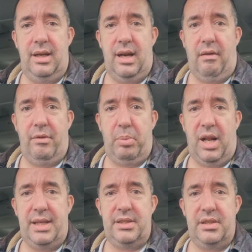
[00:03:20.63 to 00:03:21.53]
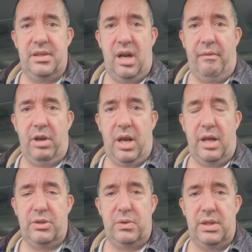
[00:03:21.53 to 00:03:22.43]
in other places, in other
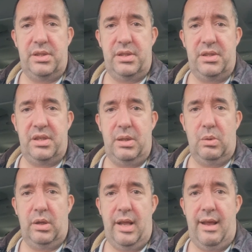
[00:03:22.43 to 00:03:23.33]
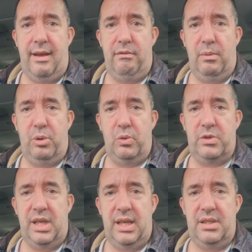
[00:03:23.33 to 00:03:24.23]
countries, to see what they're
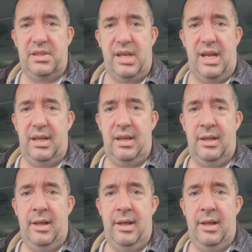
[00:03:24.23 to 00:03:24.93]
reporting instead.